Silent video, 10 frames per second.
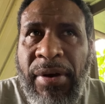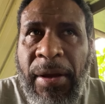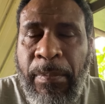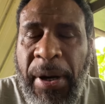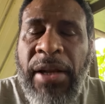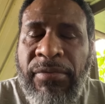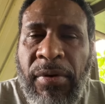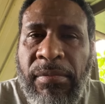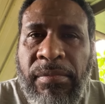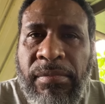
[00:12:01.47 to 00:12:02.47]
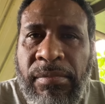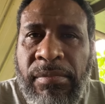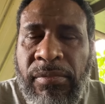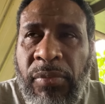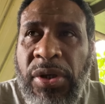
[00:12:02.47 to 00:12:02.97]
a platform,
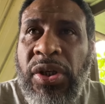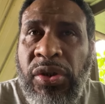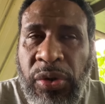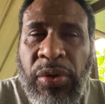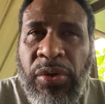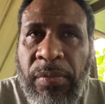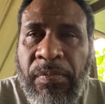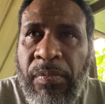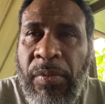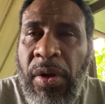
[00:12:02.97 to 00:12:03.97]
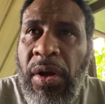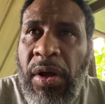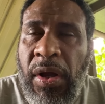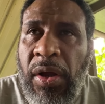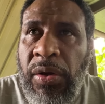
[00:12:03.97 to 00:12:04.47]
which is YouTube.
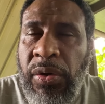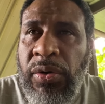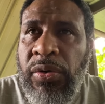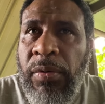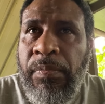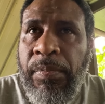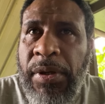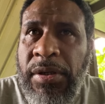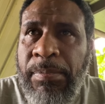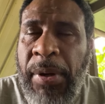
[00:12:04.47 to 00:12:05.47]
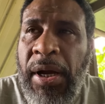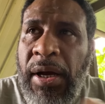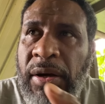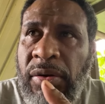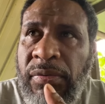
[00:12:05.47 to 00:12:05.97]
YouTube is
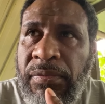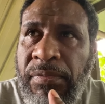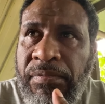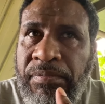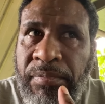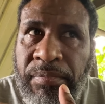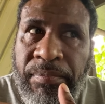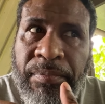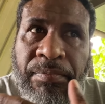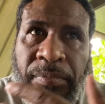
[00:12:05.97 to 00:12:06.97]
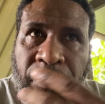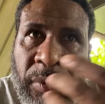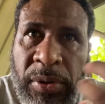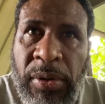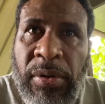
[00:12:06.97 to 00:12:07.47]
part of
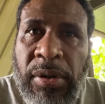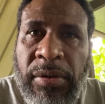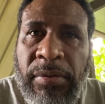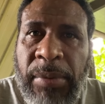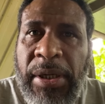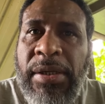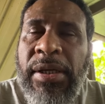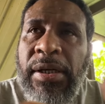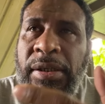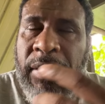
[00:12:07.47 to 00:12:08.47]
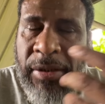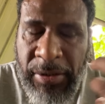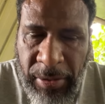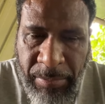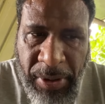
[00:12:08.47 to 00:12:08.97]
Google, but it's a
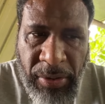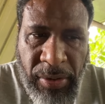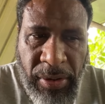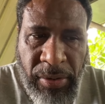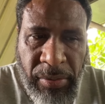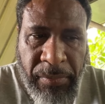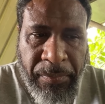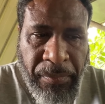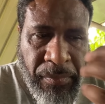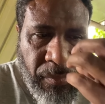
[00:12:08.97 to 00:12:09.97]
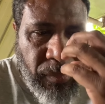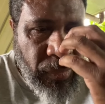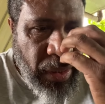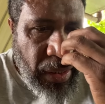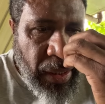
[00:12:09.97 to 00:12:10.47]
company on its own.
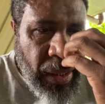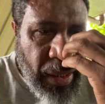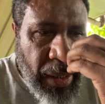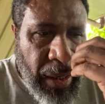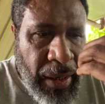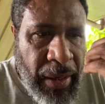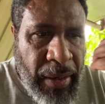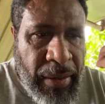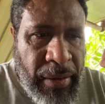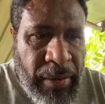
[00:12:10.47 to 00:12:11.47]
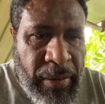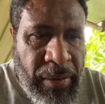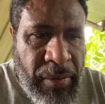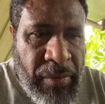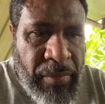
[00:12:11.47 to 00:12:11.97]
And
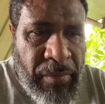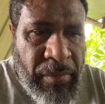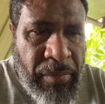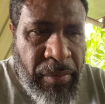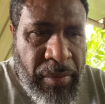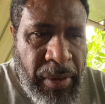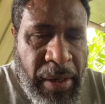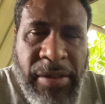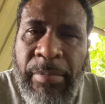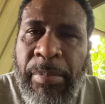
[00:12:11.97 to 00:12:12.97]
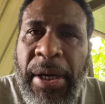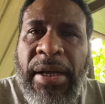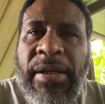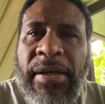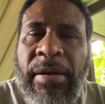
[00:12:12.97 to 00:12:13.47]
as a
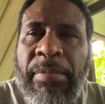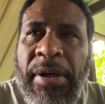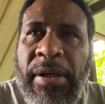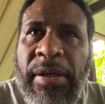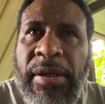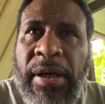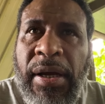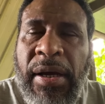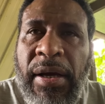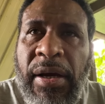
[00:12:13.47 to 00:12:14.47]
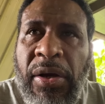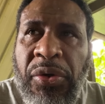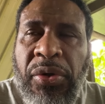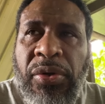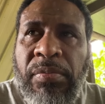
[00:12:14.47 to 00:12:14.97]
marketing company,
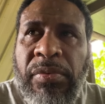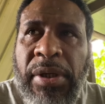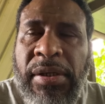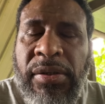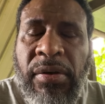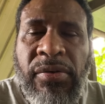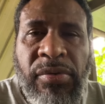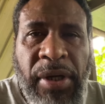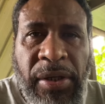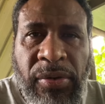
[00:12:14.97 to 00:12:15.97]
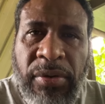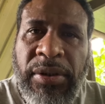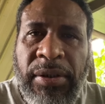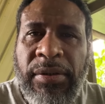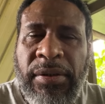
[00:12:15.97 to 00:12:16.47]
YouTube does not create content.